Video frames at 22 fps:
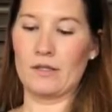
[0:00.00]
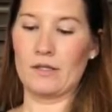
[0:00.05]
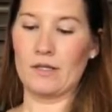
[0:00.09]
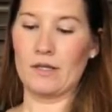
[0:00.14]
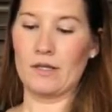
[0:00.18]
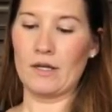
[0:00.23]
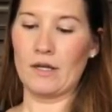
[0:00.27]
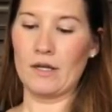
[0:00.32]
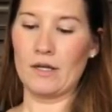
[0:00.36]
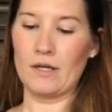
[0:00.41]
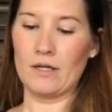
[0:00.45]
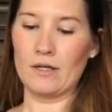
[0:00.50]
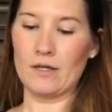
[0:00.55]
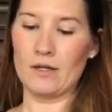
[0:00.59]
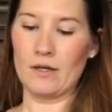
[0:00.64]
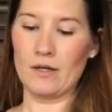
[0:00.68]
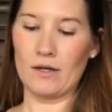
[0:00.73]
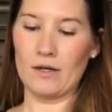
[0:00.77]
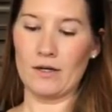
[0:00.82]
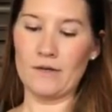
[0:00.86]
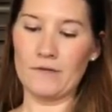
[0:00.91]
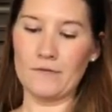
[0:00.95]
cut
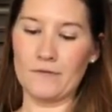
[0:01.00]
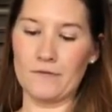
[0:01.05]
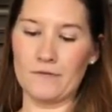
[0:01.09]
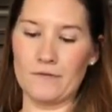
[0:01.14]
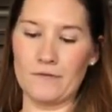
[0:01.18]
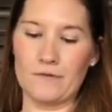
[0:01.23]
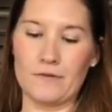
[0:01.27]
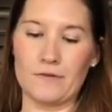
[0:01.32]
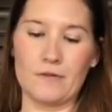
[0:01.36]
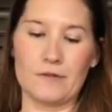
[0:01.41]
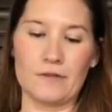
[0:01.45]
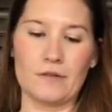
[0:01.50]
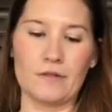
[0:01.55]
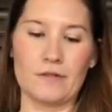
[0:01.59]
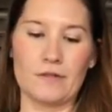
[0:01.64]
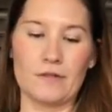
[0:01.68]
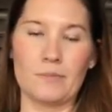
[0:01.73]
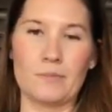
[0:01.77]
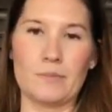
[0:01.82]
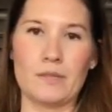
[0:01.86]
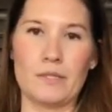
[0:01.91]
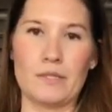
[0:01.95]
off
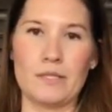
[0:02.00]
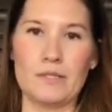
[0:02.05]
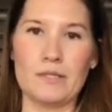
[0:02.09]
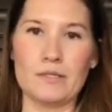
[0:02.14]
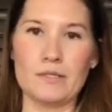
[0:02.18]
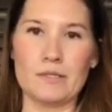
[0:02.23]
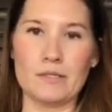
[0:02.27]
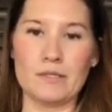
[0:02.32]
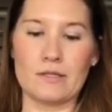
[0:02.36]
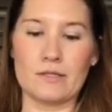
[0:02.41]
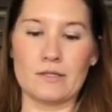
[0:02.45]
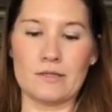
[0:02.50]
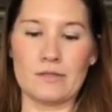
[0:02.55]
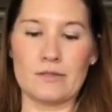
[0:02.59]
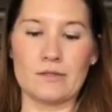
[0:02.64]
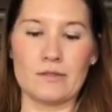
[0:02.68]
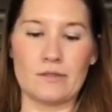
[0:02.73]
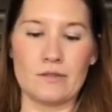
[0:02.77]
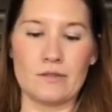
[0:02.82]
a piece